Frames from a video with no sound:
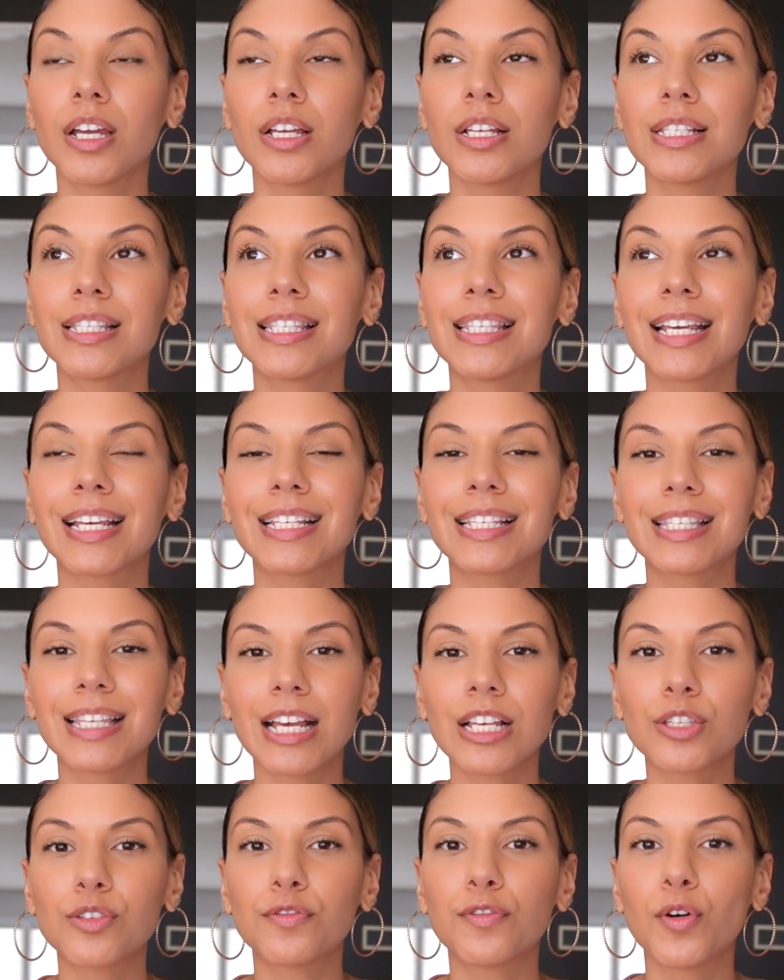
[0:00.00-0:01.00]

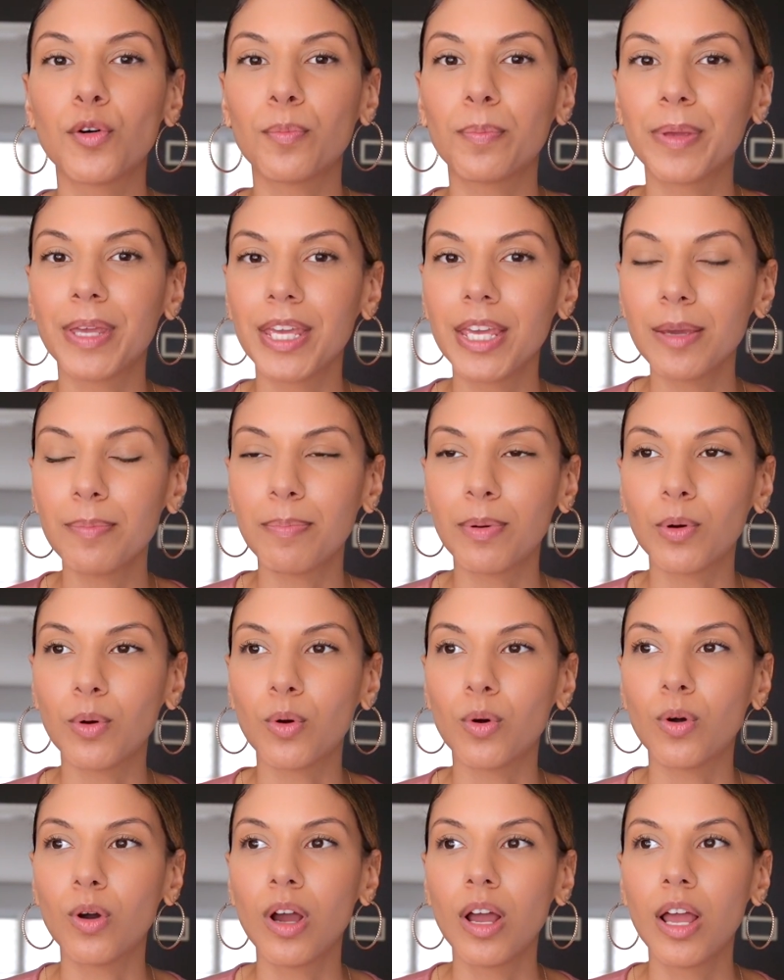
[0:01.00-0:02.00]
successful
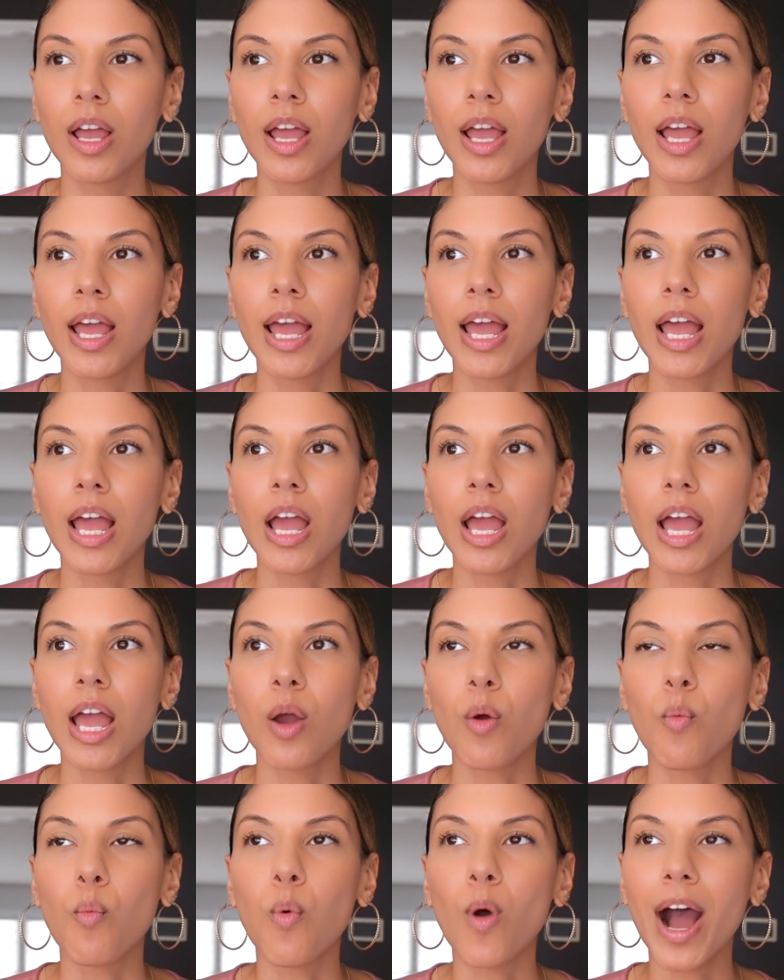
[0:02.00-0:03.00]
people
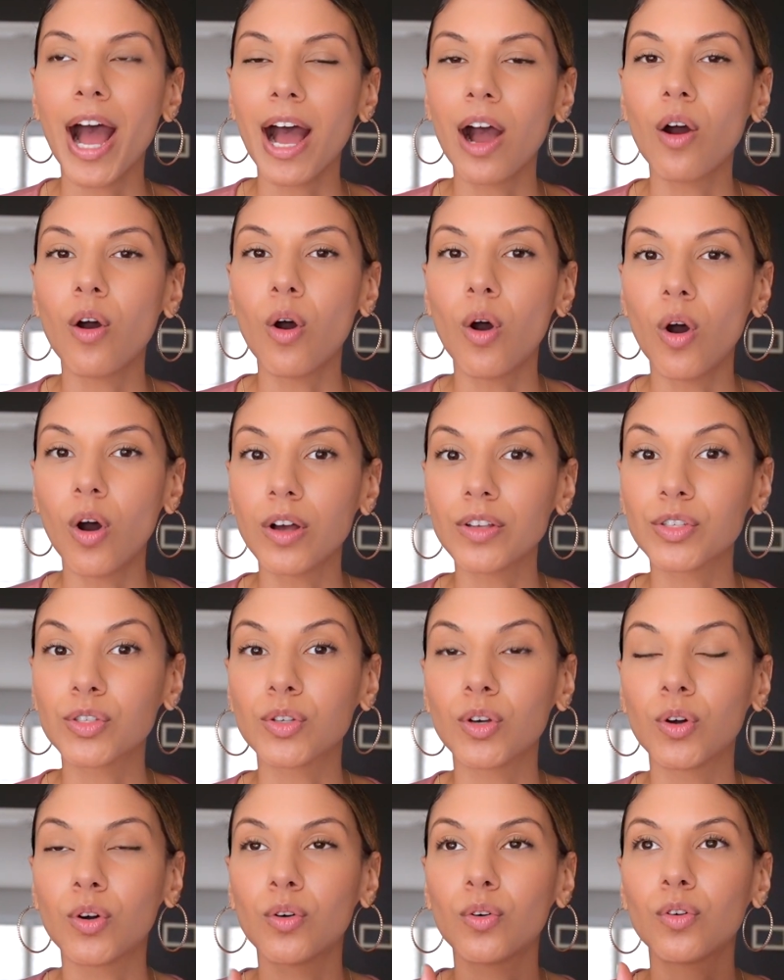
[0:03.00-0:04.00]
while
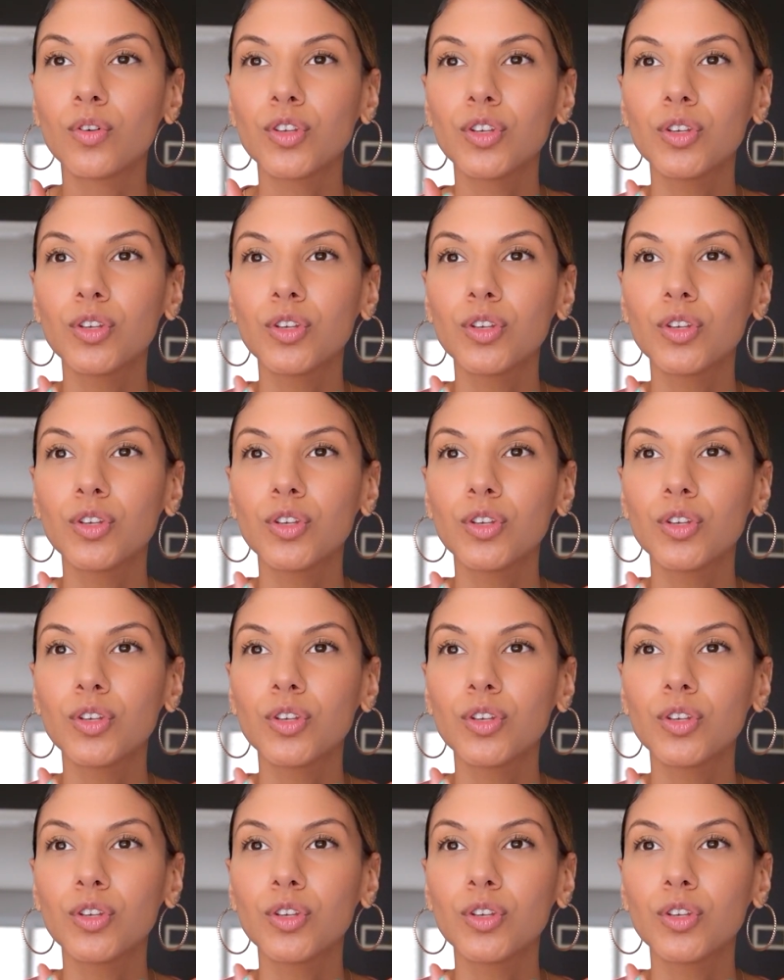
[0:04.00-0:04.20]
also,